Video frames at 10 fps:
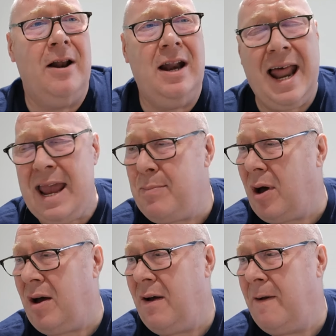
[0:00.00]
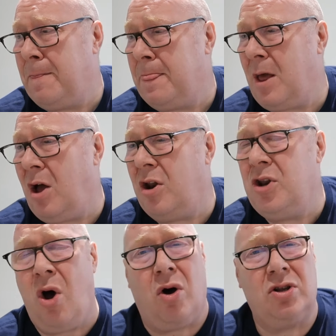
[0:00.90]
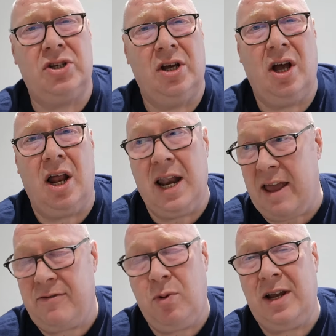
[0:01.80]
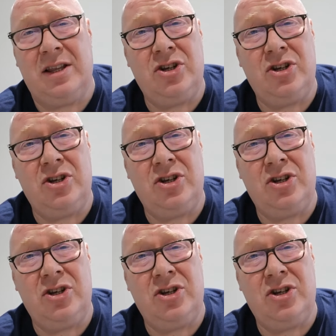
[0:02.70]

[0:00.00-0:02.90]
Labour are not left wing.